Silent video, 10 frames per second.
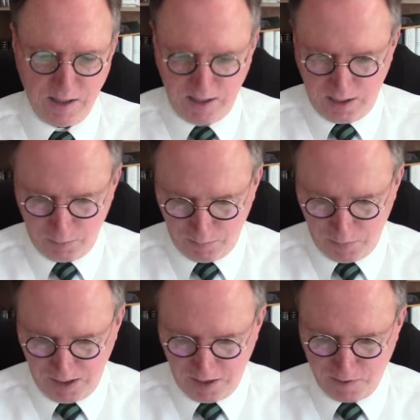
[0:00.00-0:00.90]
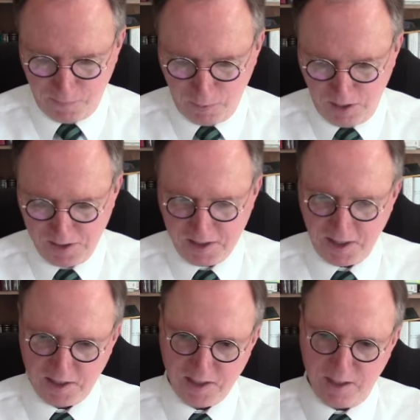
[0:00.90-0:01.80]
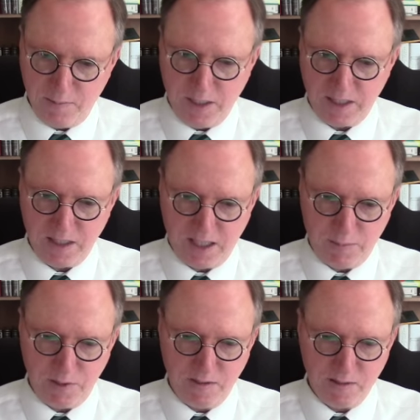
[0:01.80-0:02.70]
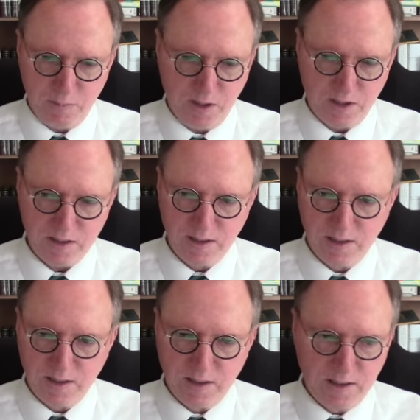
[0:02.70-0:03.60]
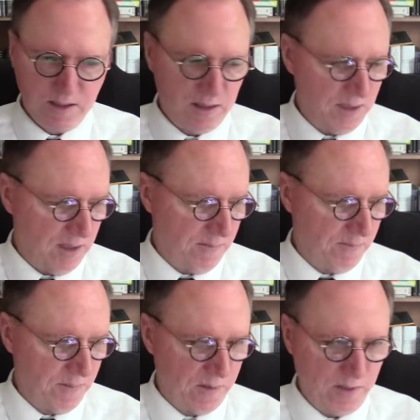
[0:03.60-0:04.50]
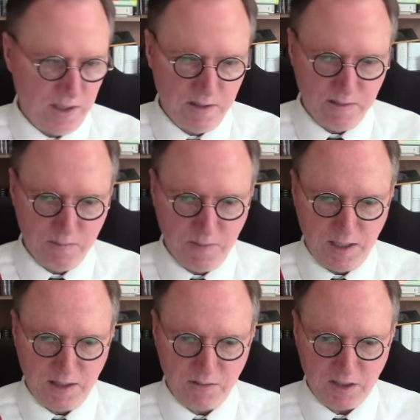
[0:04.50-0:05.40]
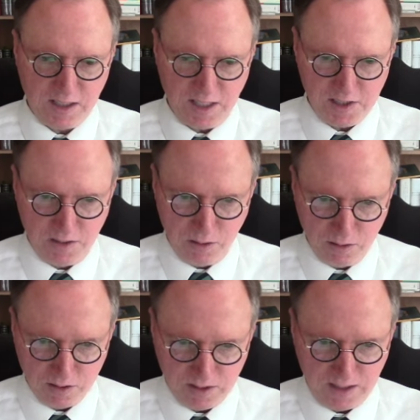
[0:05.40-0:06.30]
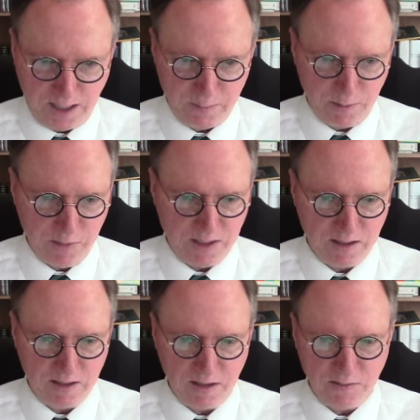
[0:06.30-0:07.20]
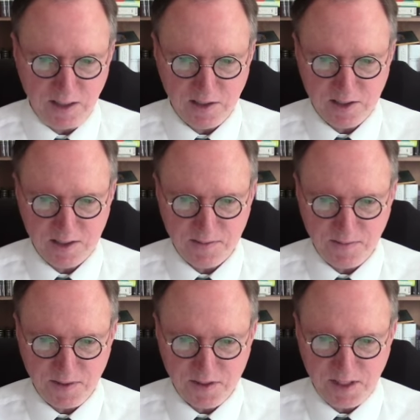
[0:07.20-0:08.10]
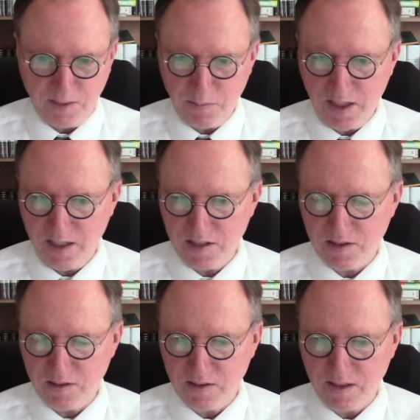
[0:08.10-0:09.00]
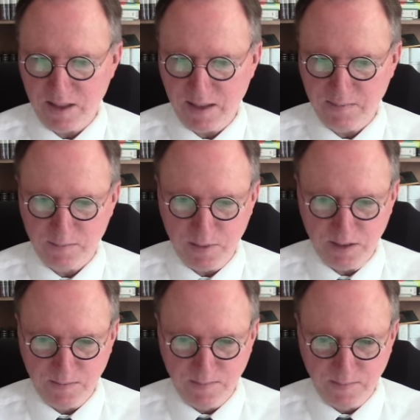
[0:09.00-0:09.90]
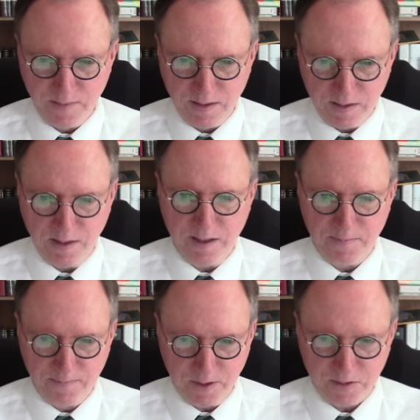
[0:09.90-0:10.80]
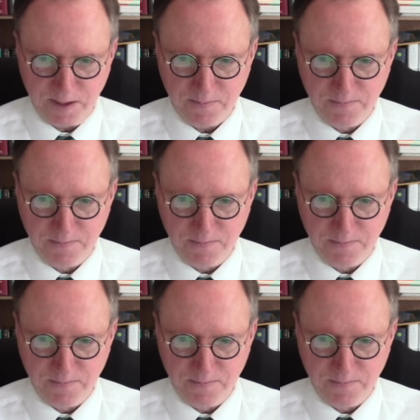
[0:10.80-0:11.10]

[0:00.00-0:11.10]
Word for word: I'm on page forty-six in my copy of the book. Um, if you, I think Rick has an older copy, but I don't know if that's the same page or not. But yeah, okay.